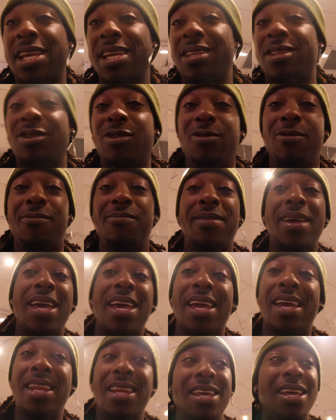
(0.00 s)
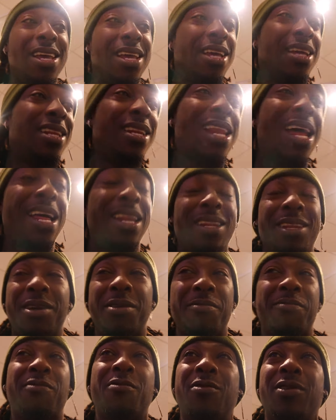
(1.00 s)
stay tuned, man. Not
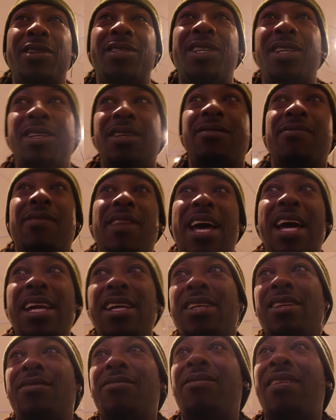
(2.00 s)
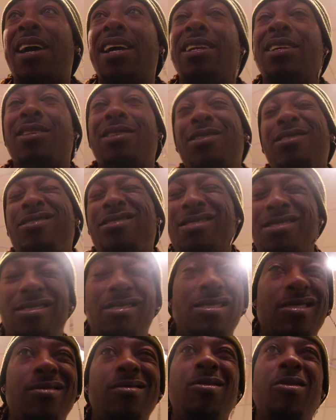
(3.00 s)
looking forward to this flight. This flight is
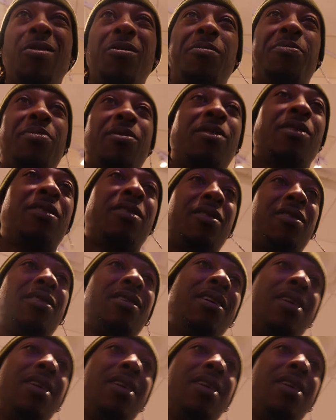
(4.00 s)
super